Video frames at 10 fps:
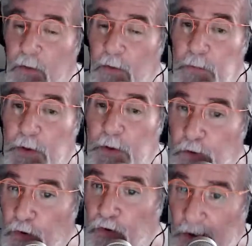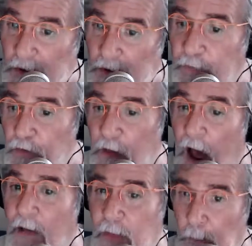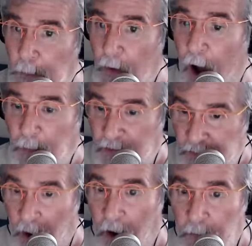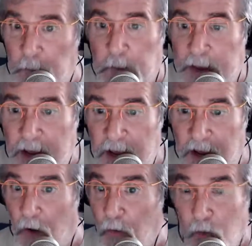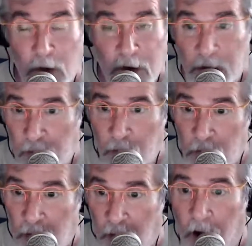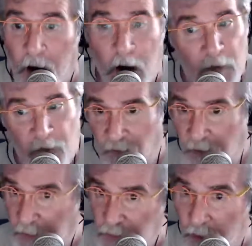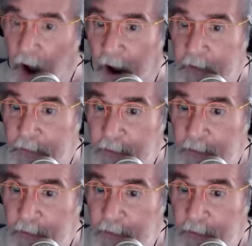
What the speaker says: But it also delivers on the promise of being a really cool car, fun to drive,